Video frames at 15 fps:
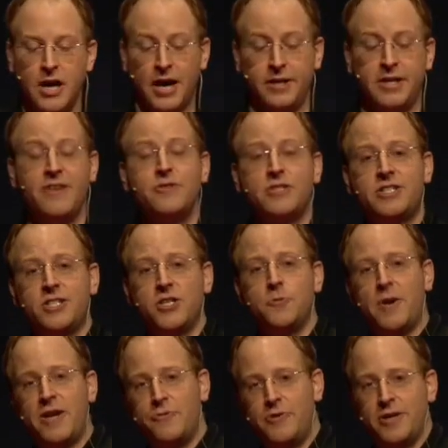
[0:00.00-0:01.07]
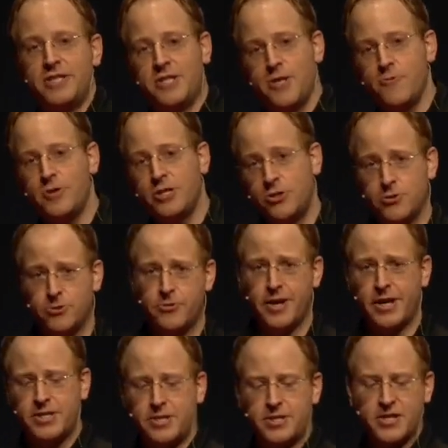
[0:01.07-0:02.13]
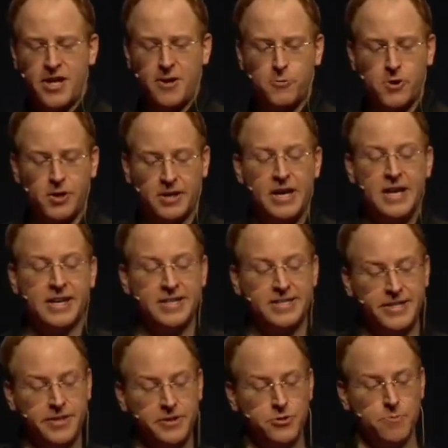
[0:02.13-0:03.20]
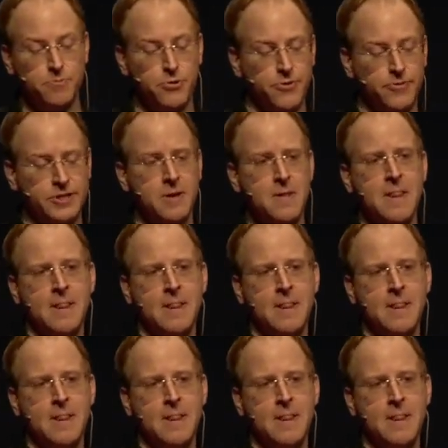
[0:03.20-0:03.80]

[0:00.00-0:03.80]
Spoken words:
And even still benefit as the original creators of that work continue to improve it.